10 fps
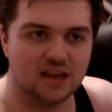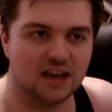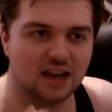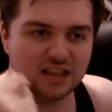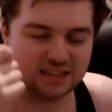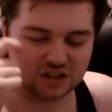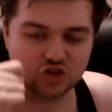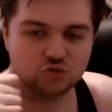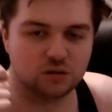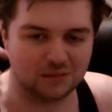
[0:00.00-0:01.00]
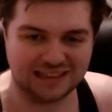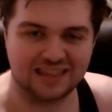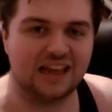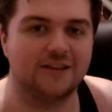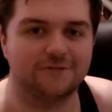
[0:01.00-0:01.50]
and these extremely
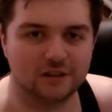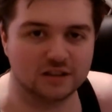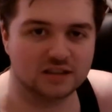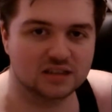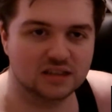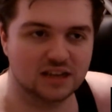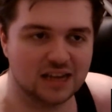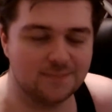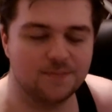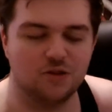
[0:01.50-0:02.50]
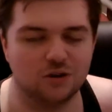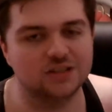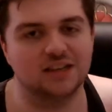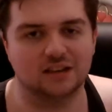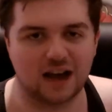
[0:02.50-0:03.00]
lifeless,
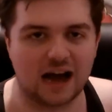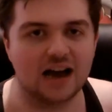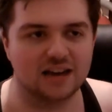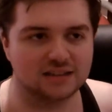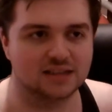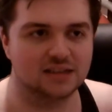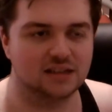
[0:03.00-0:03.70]
hypnotic eyes.